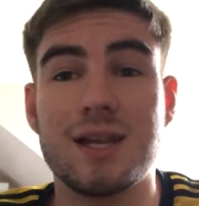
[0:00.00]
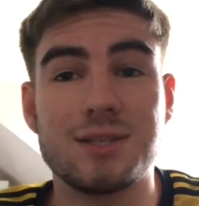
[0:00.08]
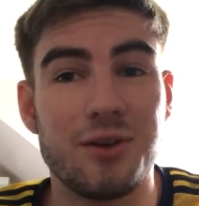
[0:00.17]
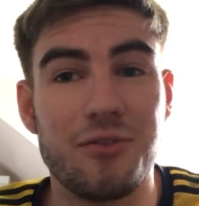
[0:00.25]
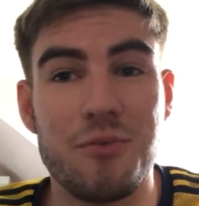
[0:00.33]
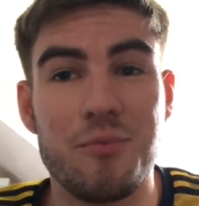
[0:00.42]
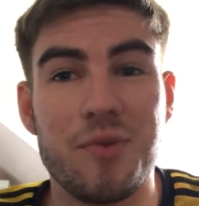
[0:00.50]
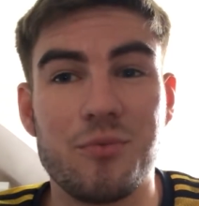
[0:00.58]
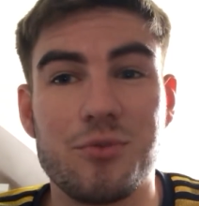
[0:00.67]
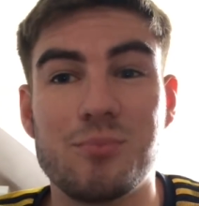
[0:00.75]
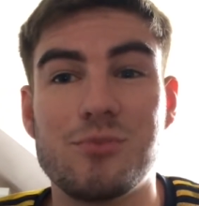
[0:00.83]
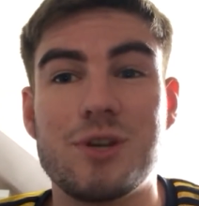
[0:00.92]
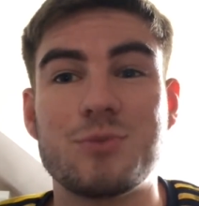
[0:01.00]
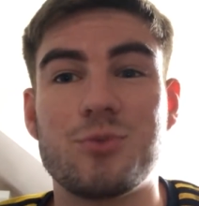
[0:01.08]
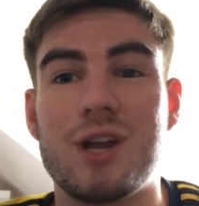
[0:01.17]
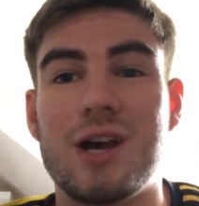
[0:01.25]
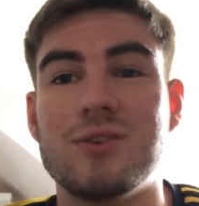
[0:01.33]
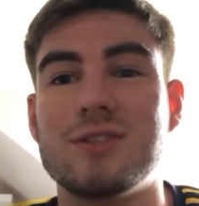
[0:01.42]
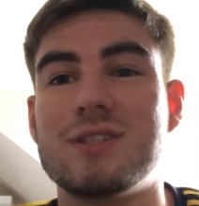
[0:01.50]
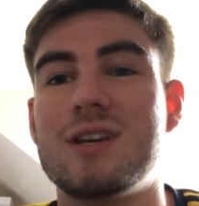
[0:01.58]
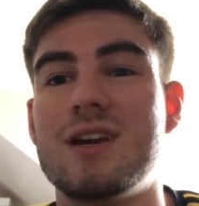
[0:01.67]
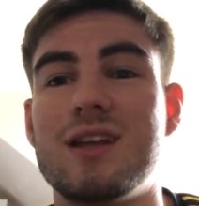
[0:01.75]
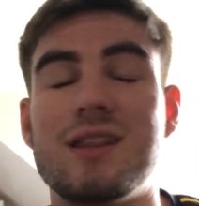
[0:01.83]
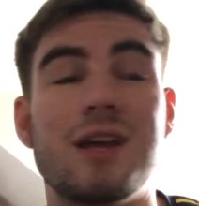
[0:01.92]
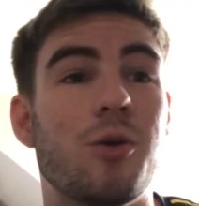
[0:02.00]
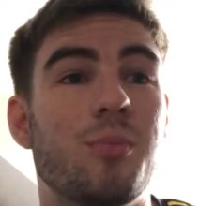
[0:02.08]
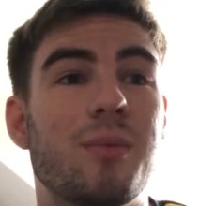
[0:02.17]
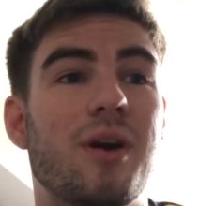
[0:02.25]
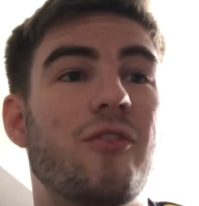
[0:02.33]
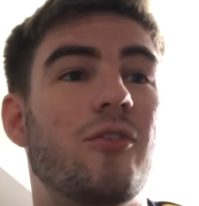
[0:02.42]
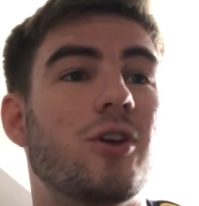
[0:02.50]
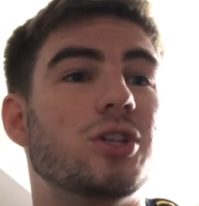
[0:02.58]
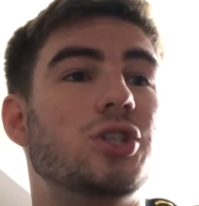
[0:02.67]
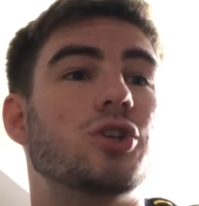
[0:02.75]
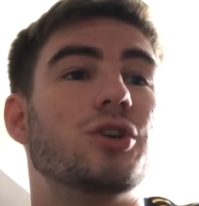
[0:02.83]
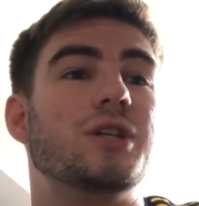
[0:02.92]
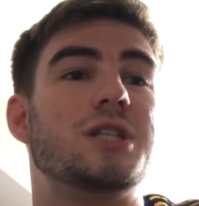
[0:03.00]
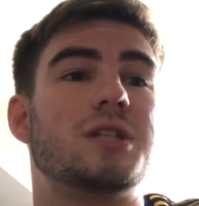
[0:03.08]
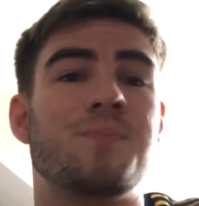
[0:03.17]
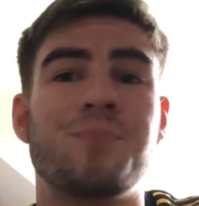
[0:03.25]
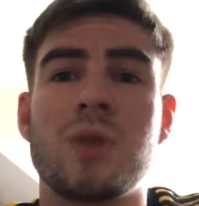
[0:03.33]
sorry if I've mispronounced, that would be my first choice.